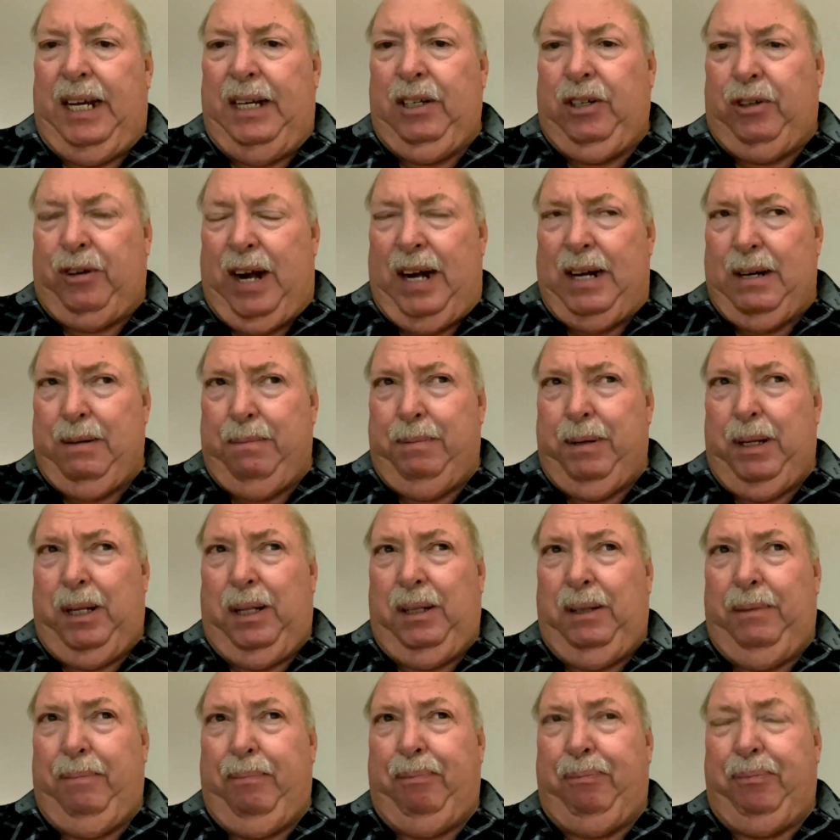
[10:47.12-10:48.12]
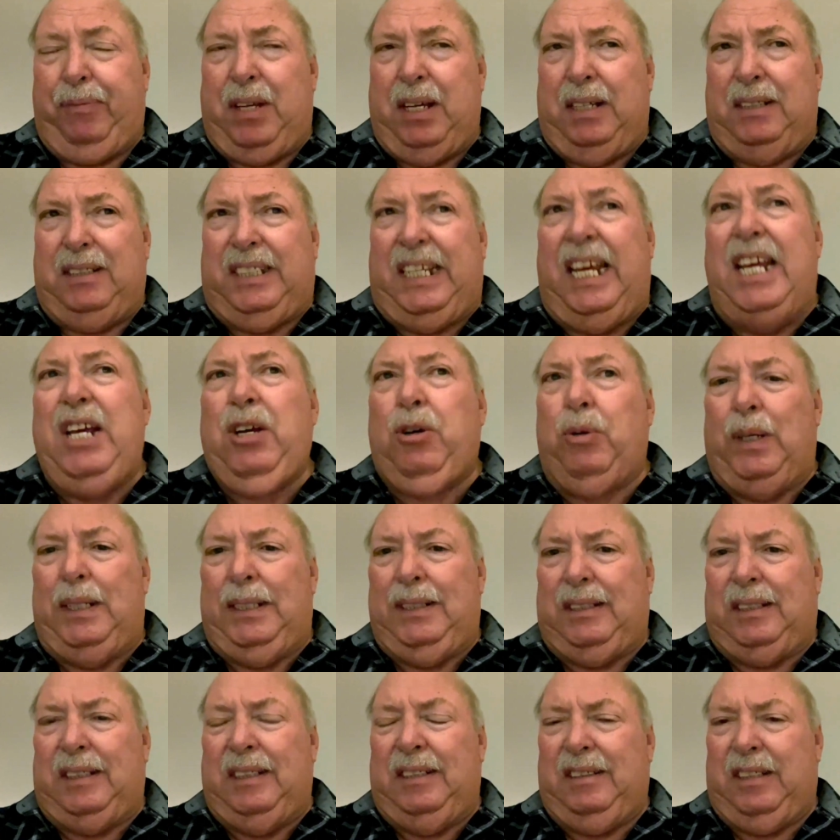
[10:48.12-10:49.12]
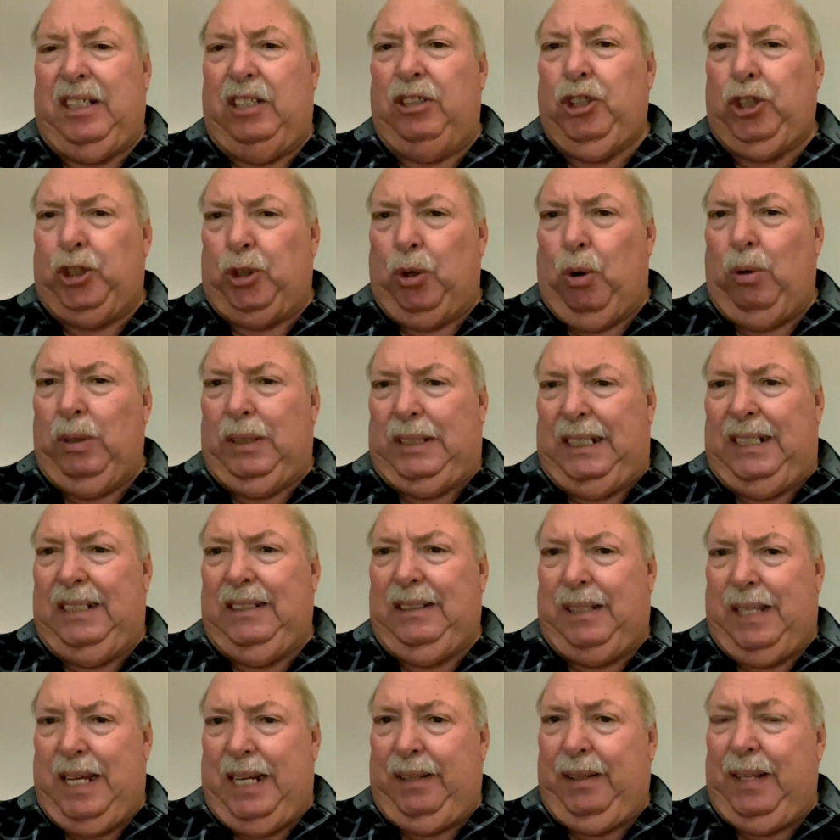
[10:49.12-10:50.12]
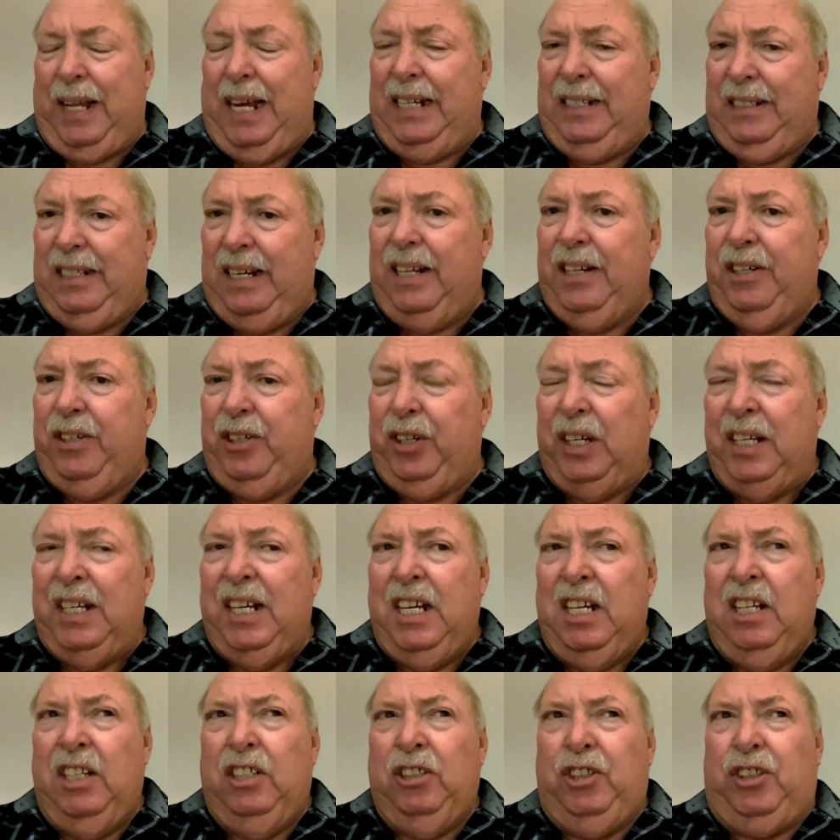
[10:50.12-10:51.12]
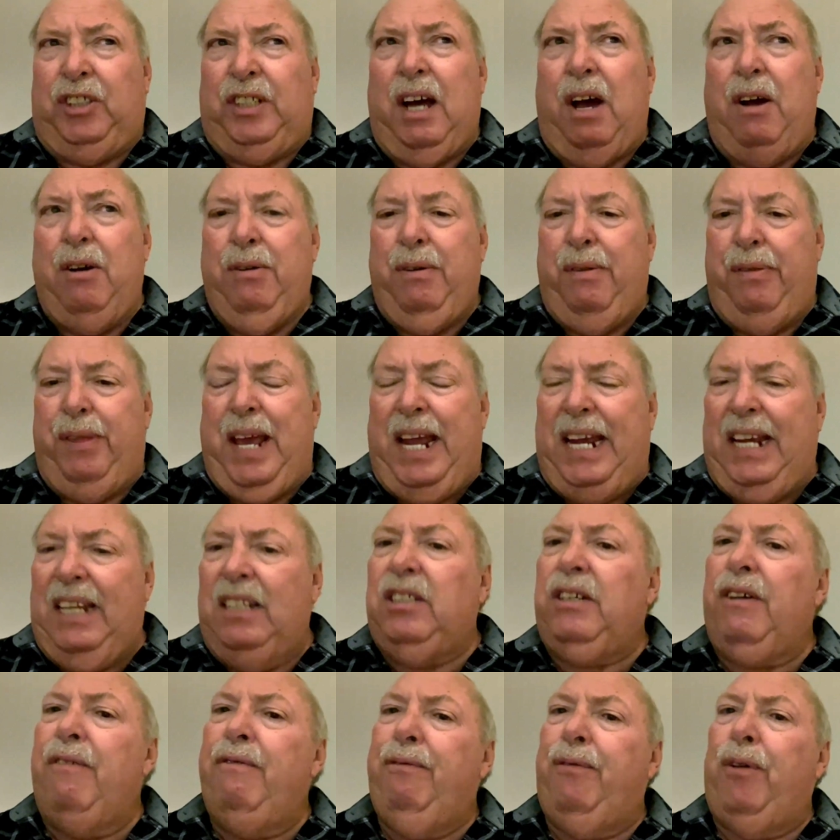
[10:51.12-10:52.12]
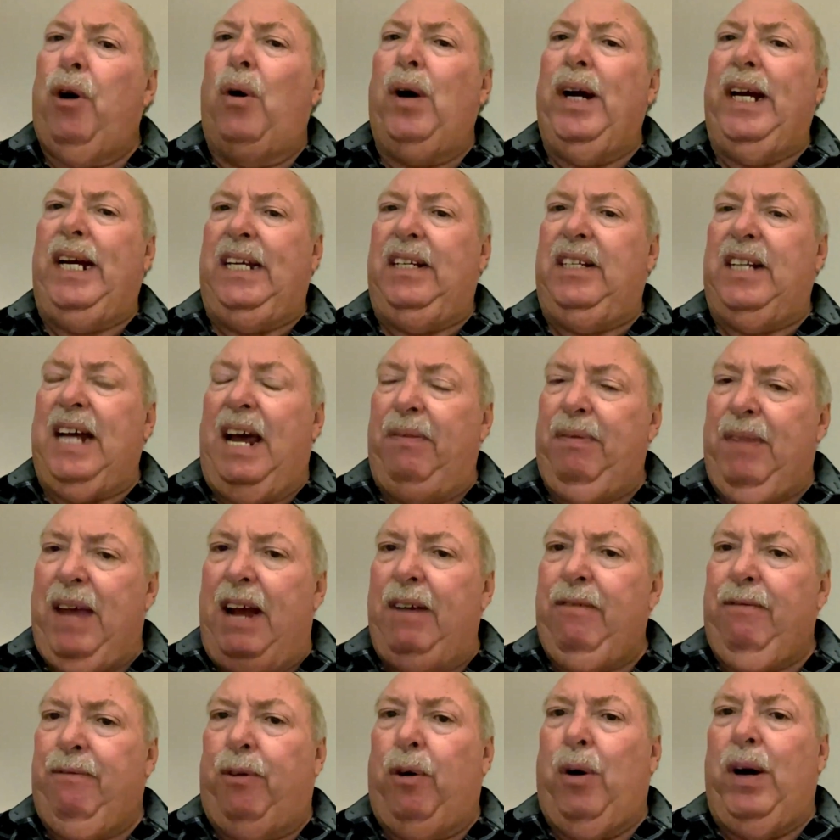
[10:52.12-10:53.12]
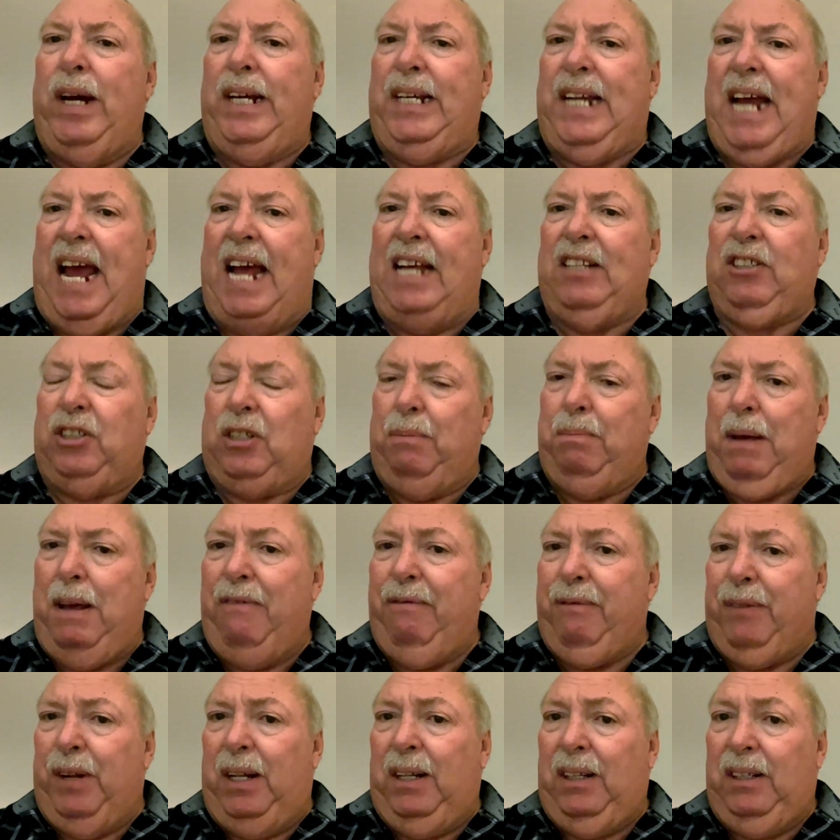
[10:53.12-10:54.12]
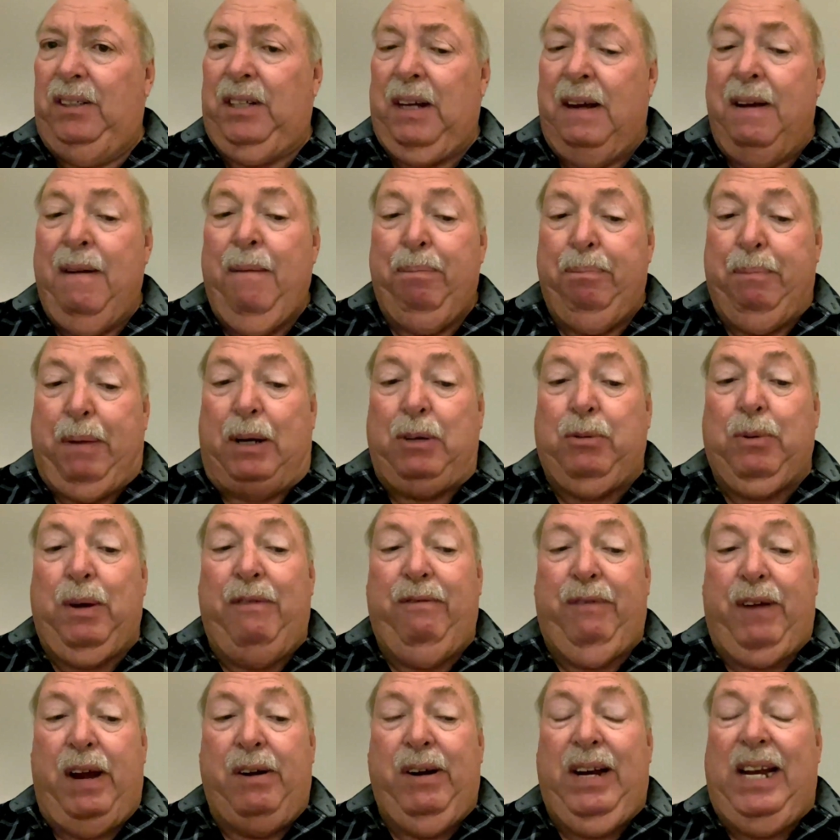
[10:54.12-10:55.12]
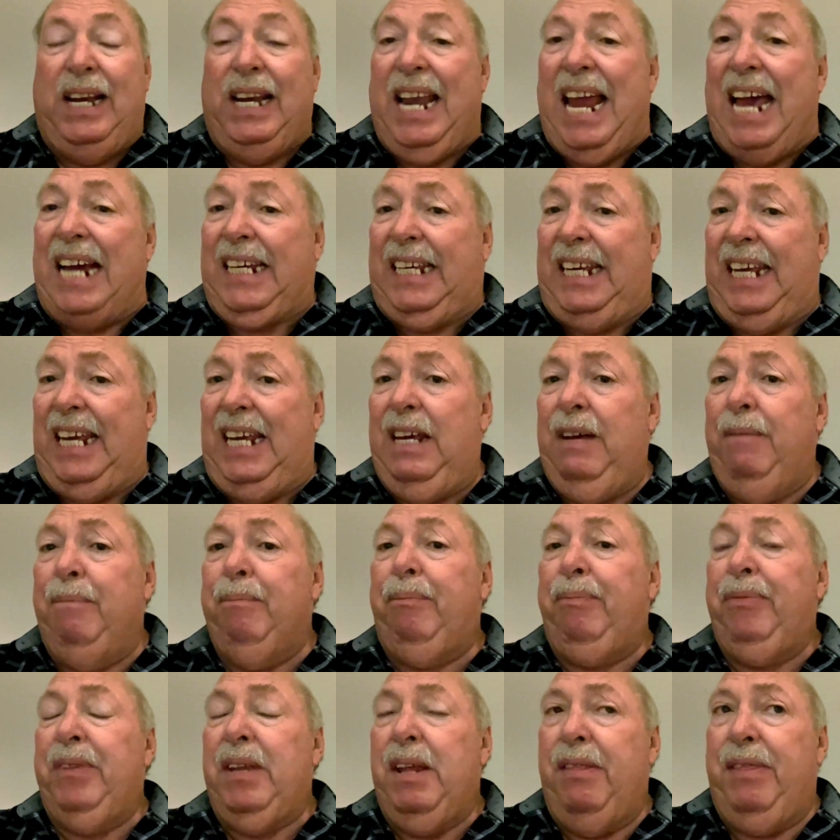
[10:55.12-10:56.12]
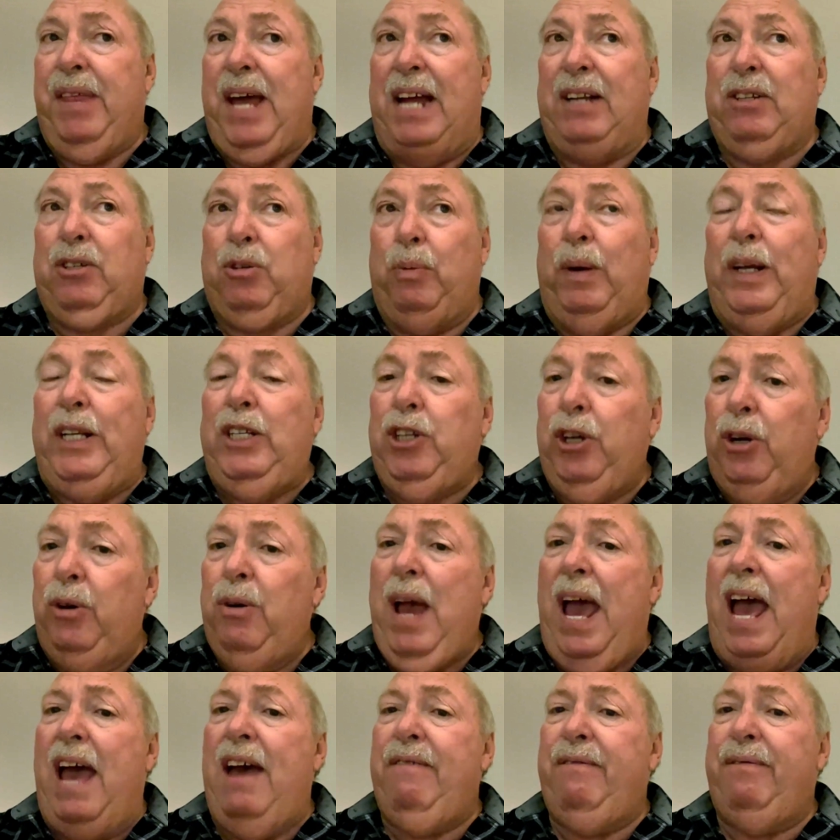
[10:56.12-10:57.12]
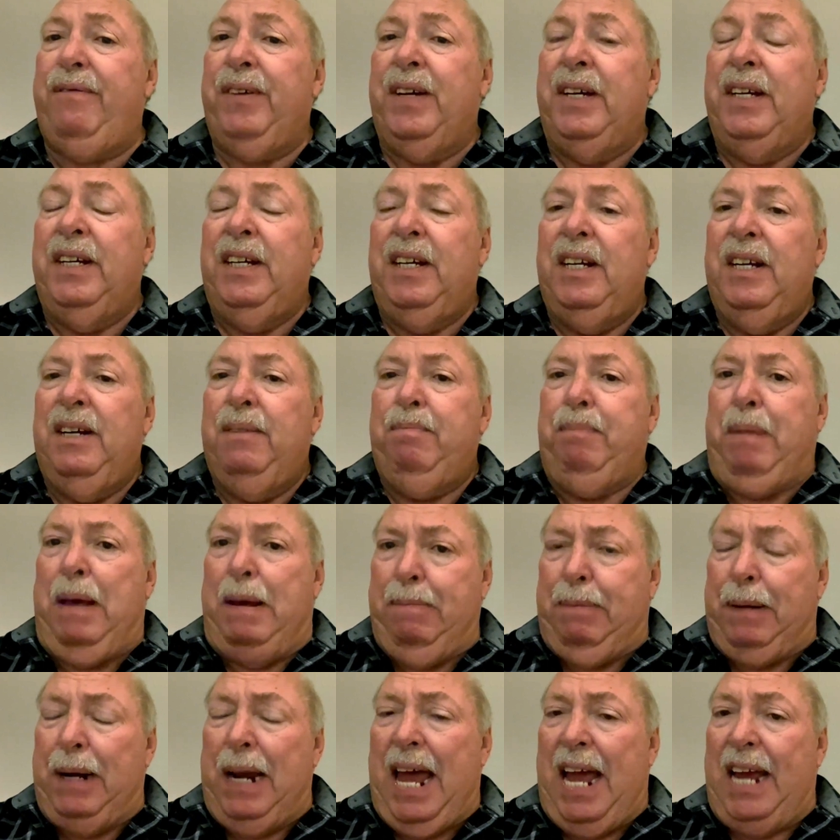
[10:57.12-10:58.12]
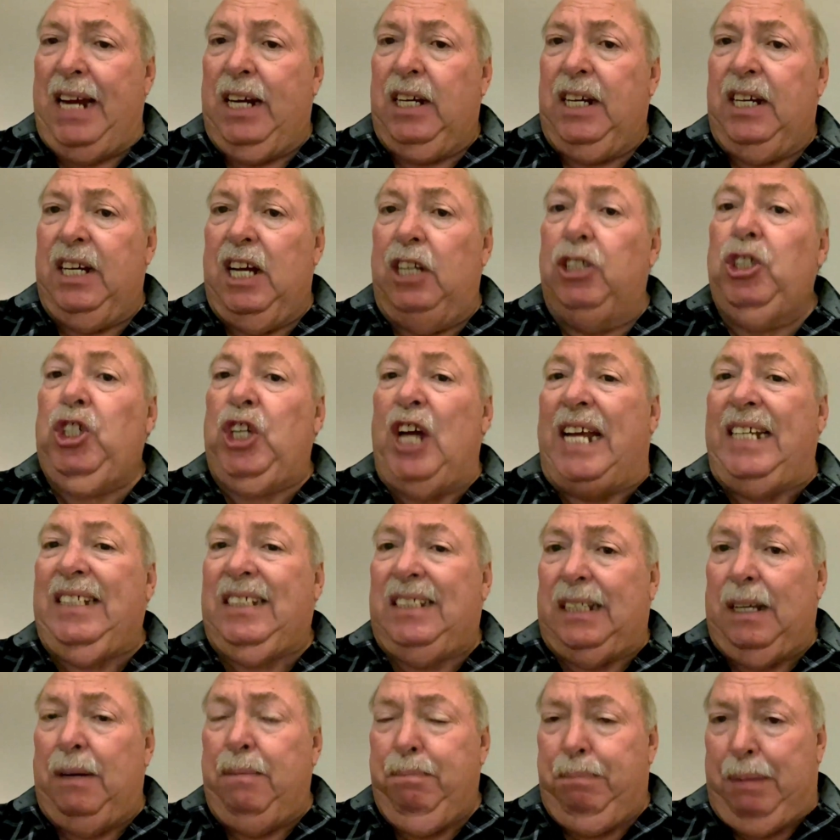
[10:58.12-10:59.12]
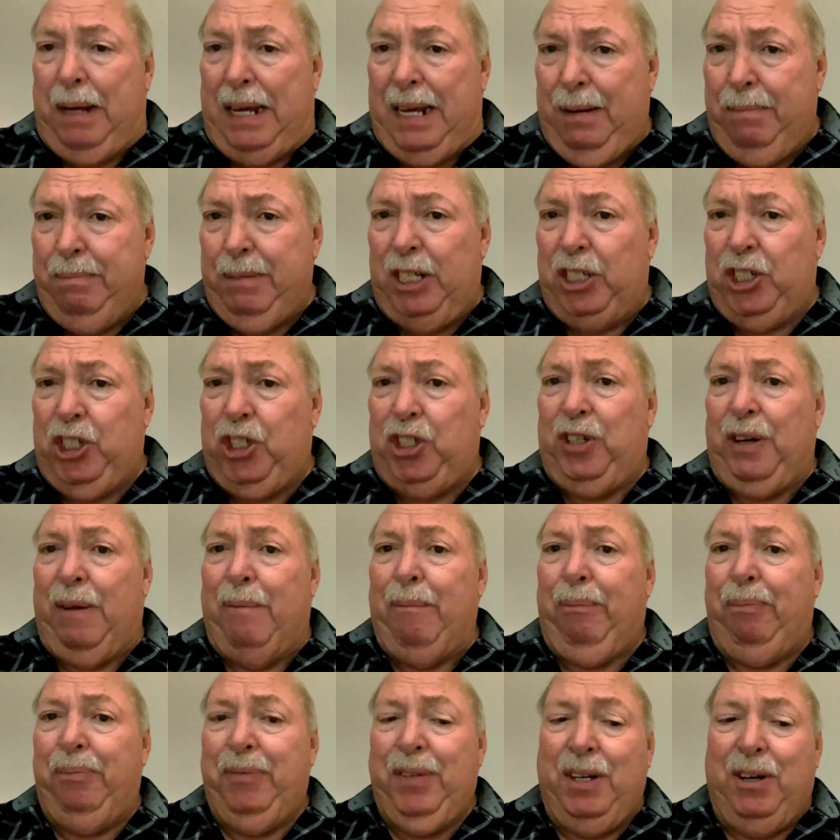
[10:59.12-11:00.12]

incredible sequences and sorties that they did. So there is a void, and that void has to be filled. But we're very lucky that we do have people like Jason Beamish,